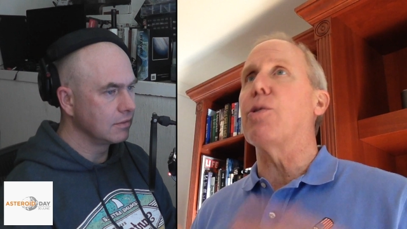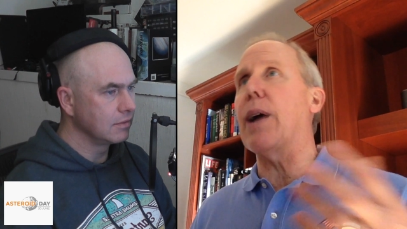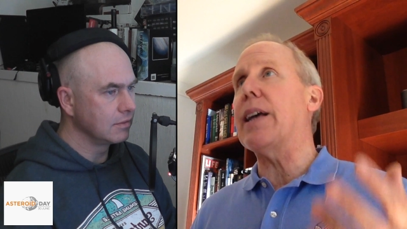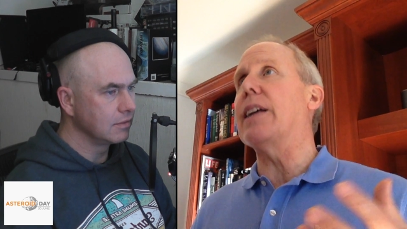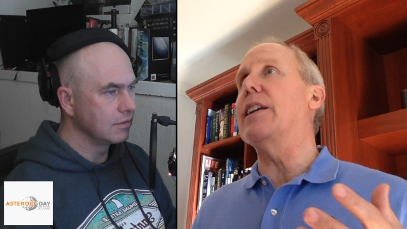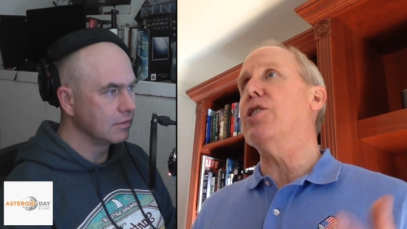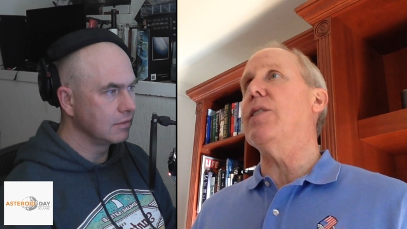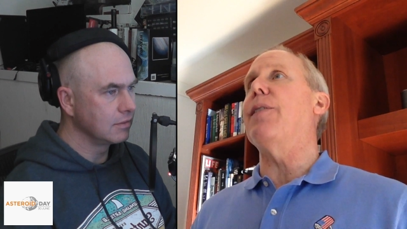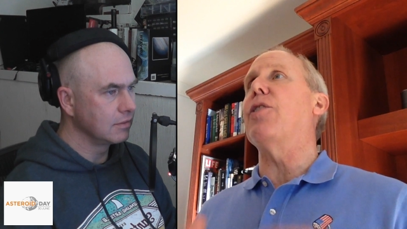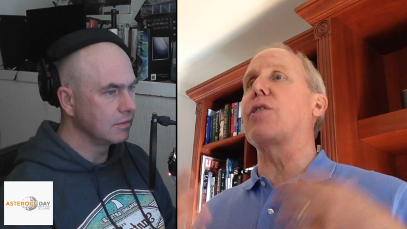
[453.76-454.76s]
Speaker 1: a
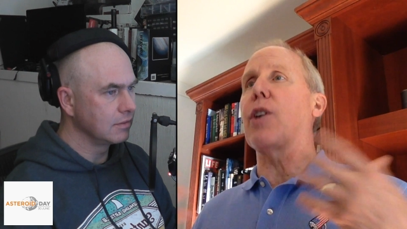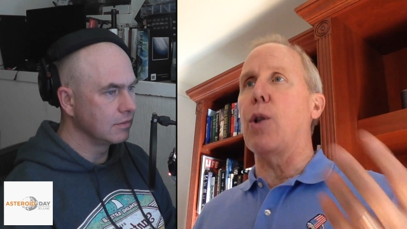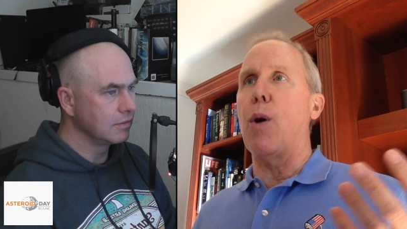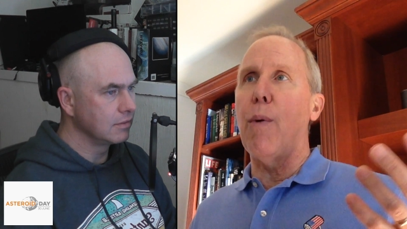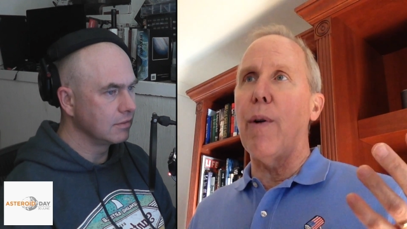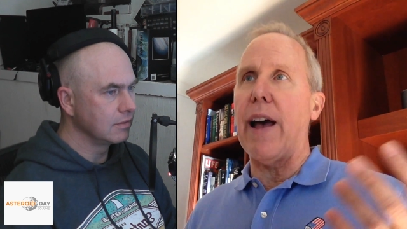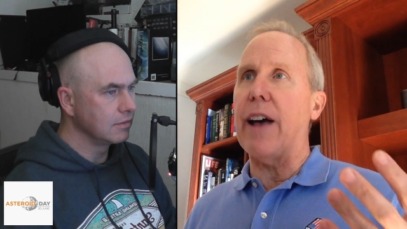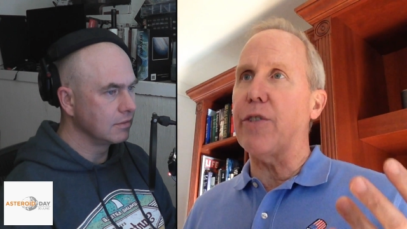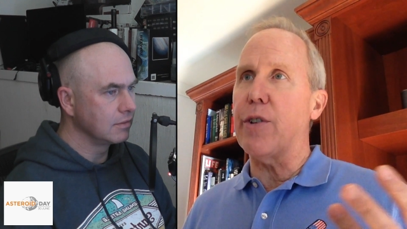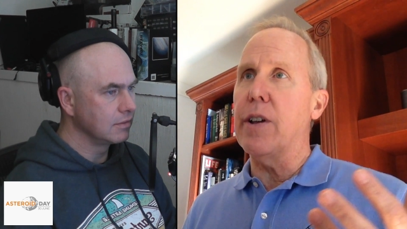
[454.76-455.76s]
recognition that this is a global
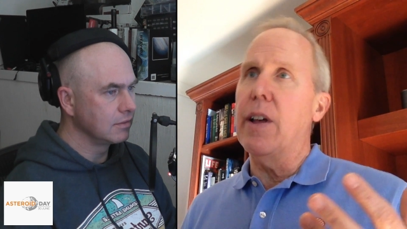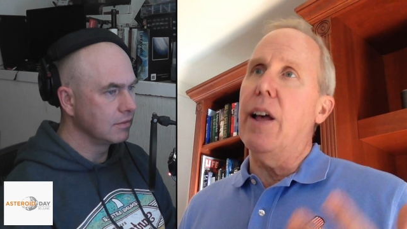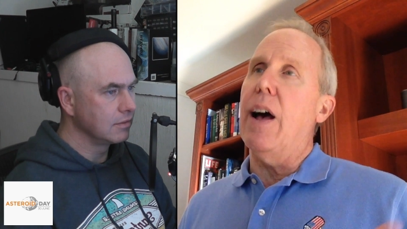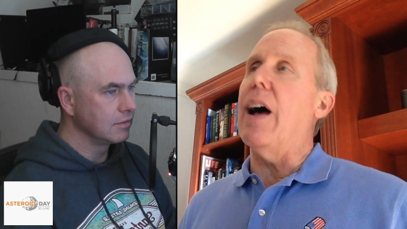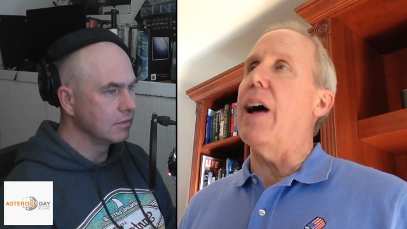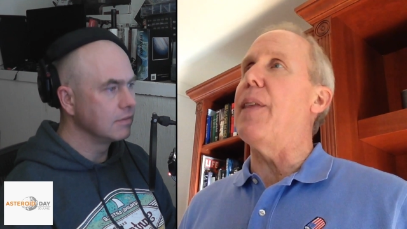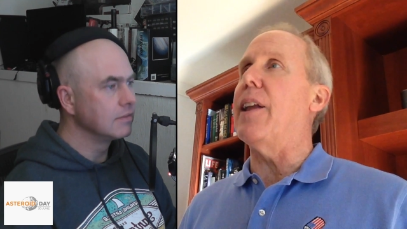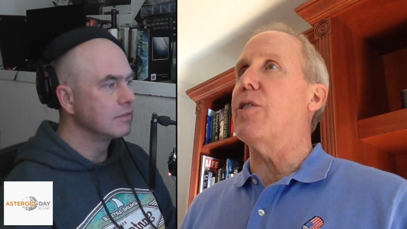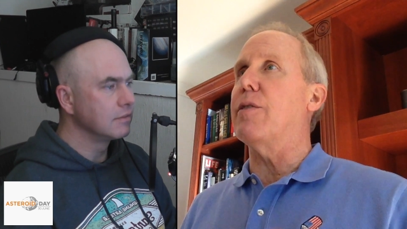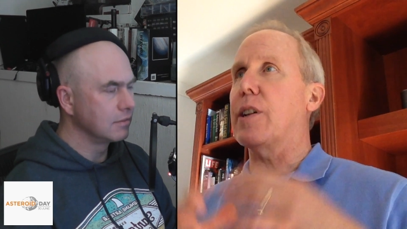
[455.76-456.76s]
hazard, uh,
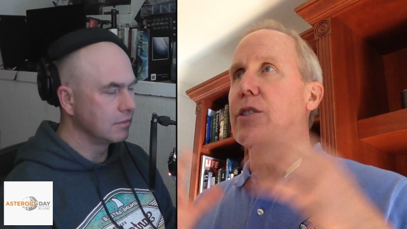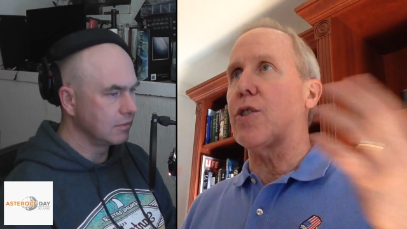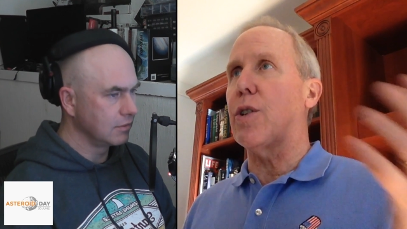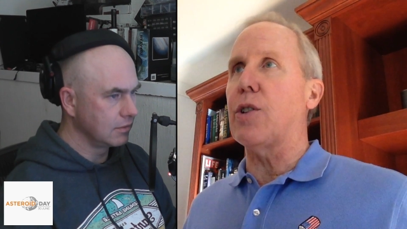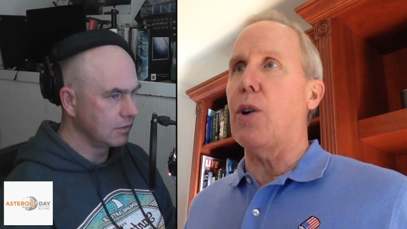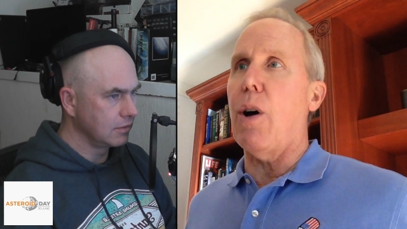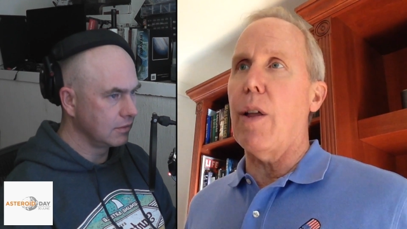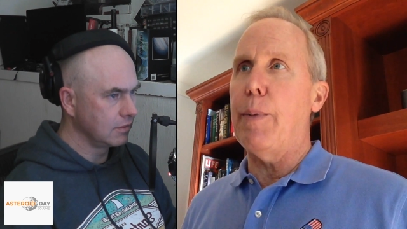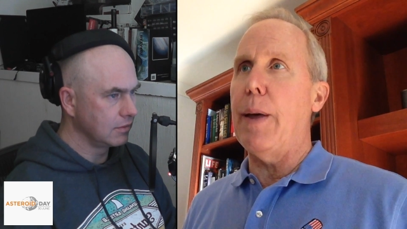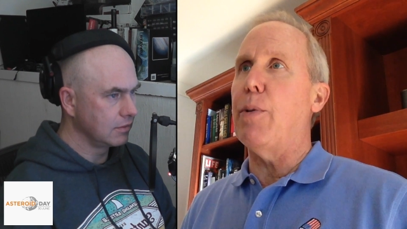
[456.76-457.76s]
that it's of concern to
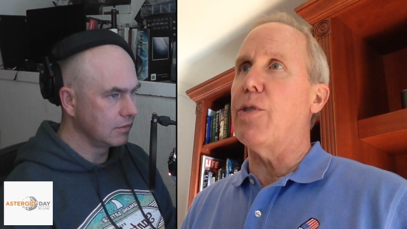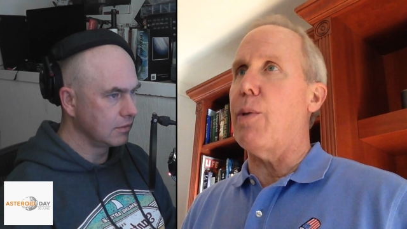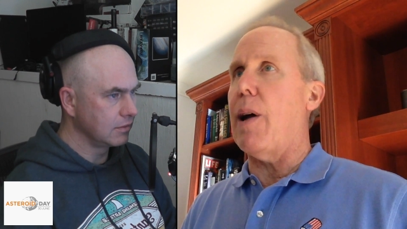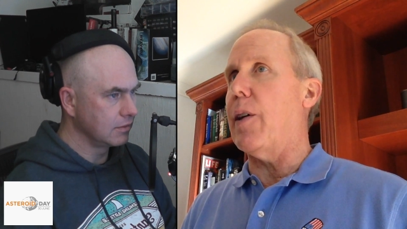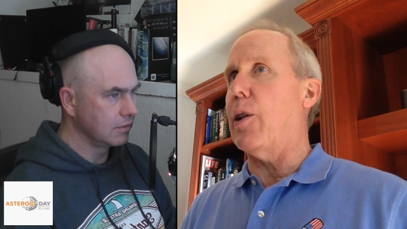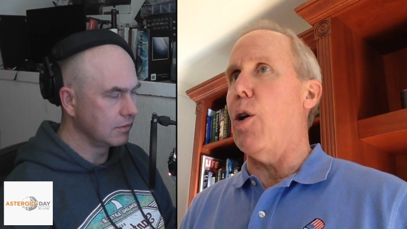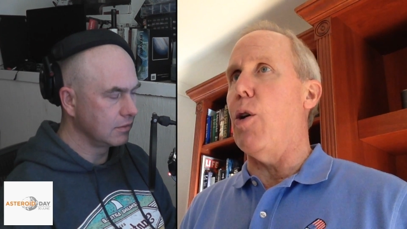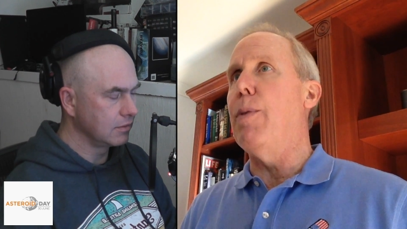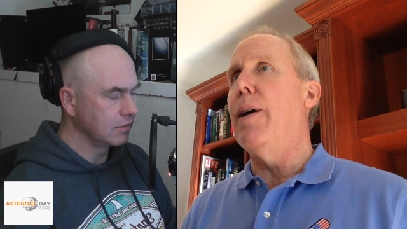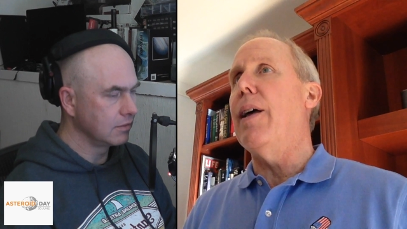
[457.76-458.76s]
all the peoples around the
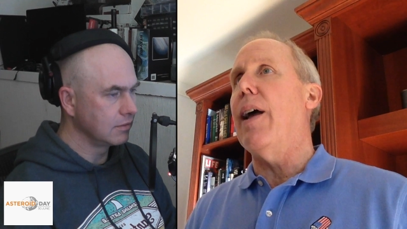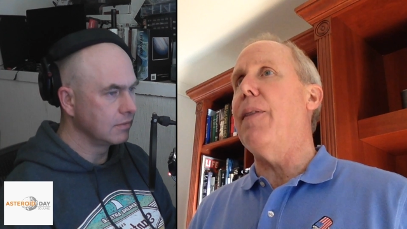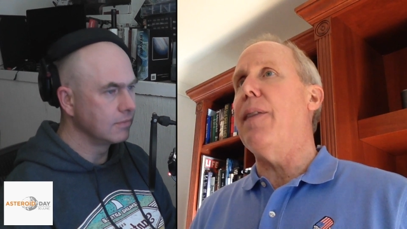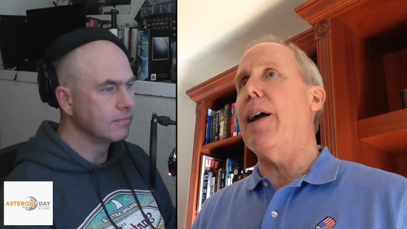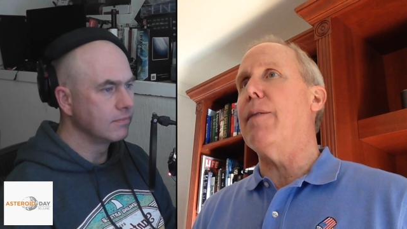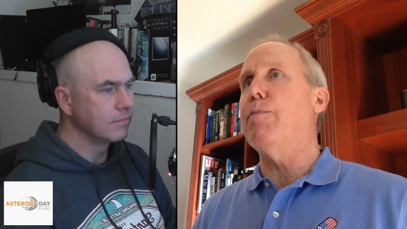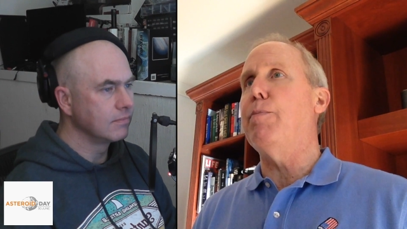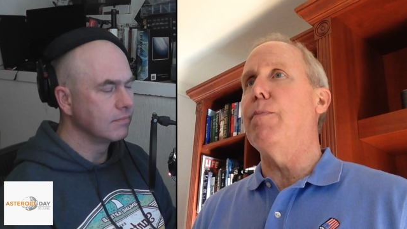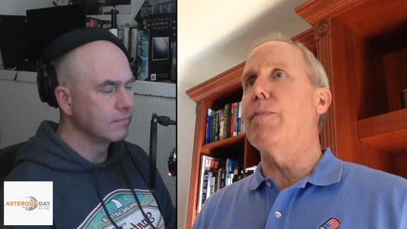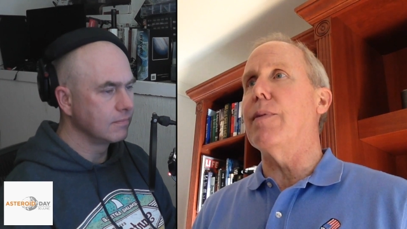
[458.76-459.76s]
globe, and that
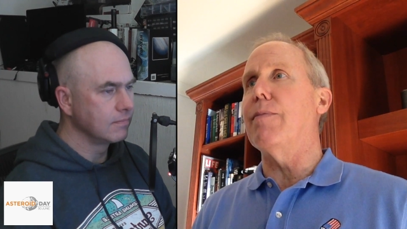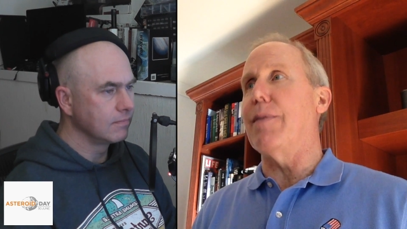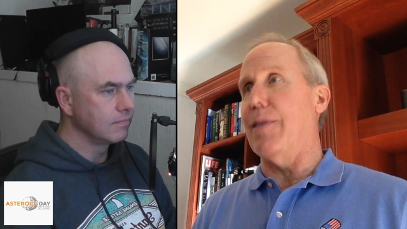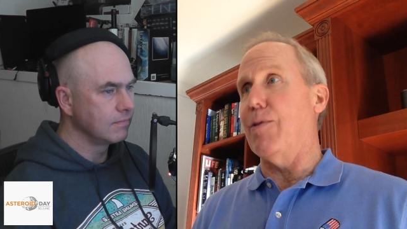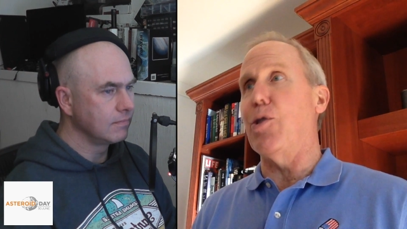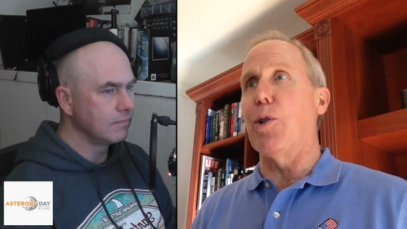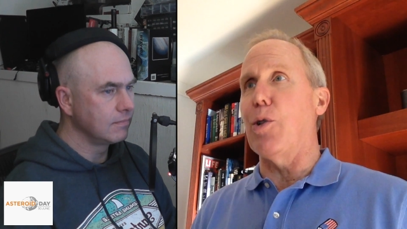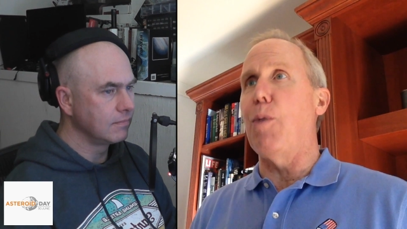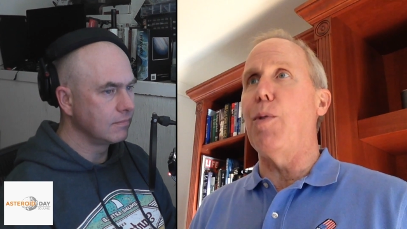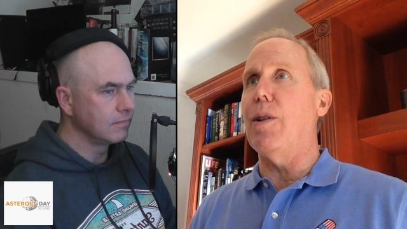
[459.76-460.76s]
your
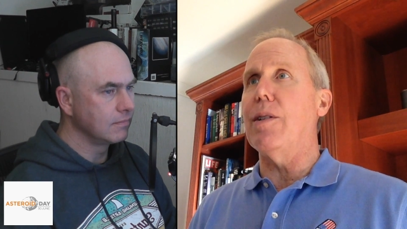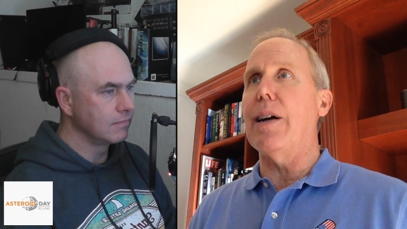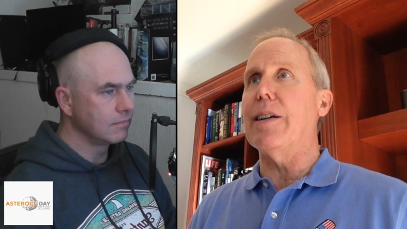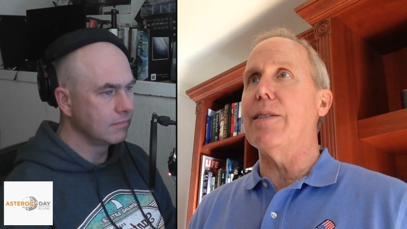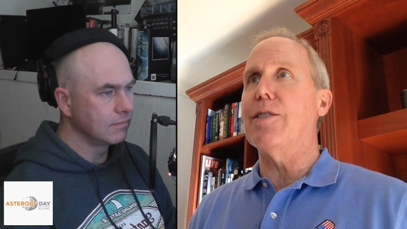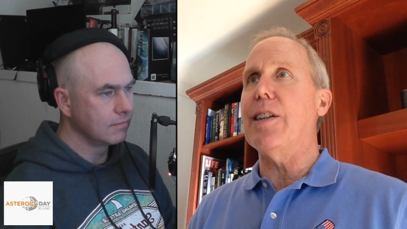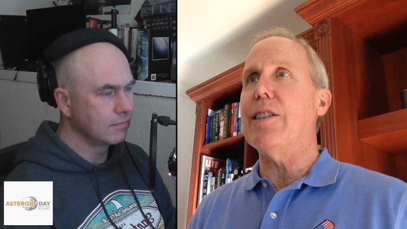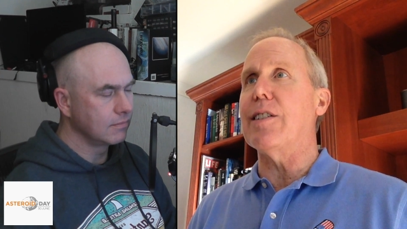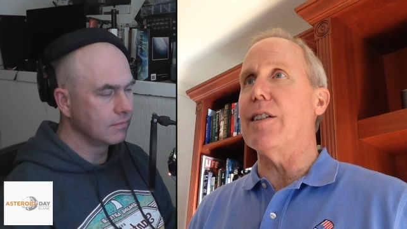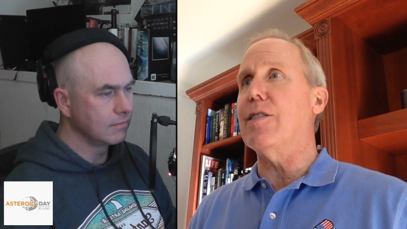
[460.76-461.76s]
global uh,
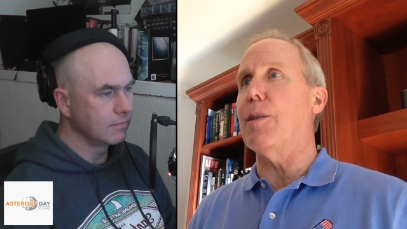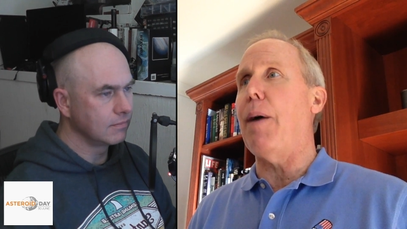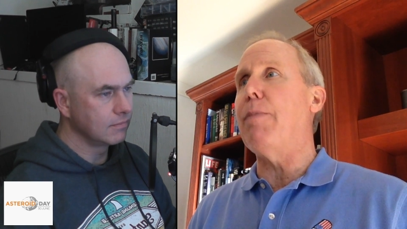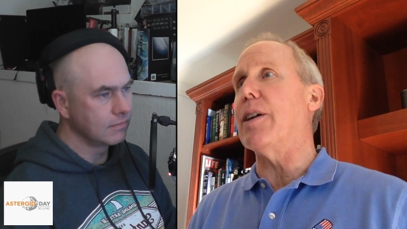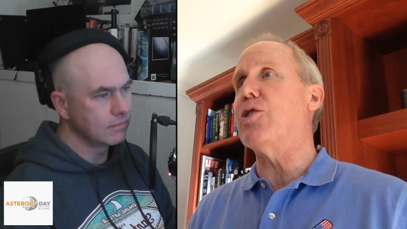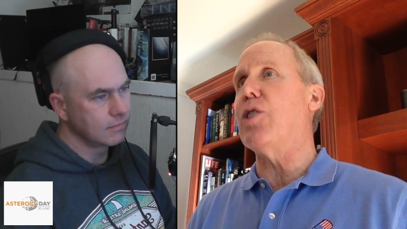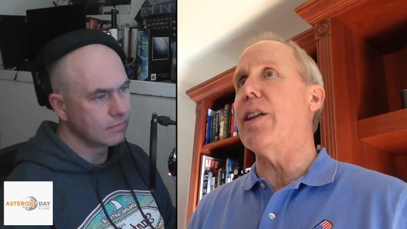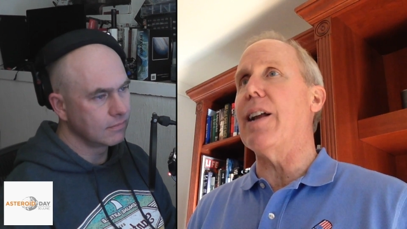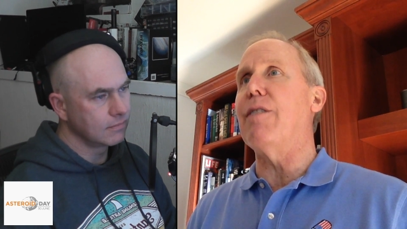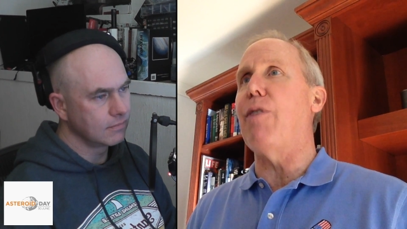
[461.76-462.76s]
citizens, the public,
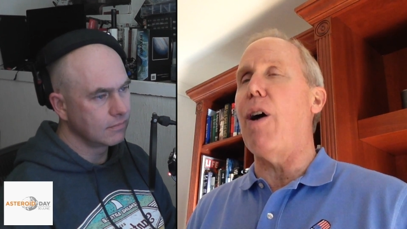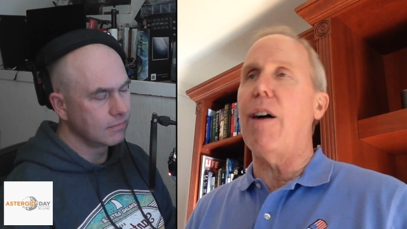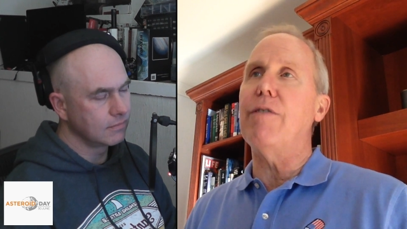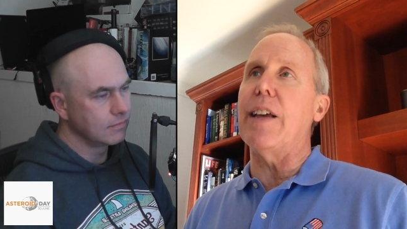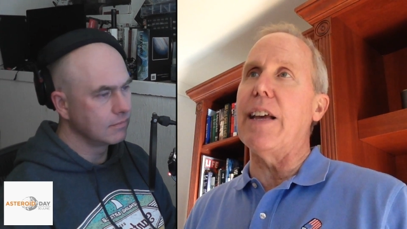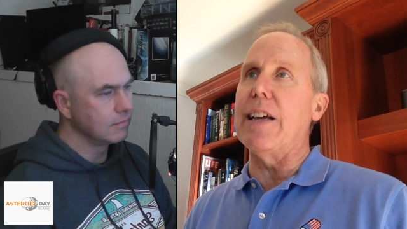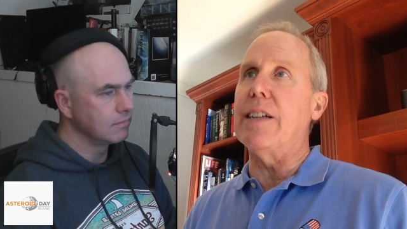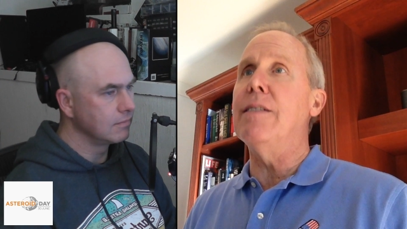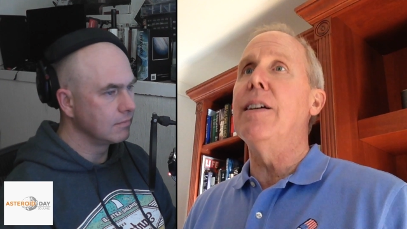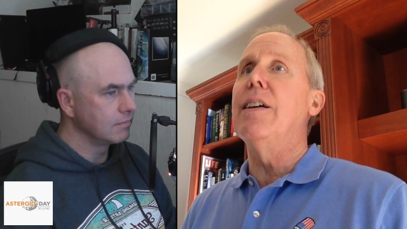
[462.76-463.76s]
should get involved
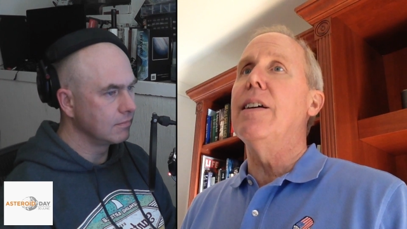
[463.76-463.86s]
in.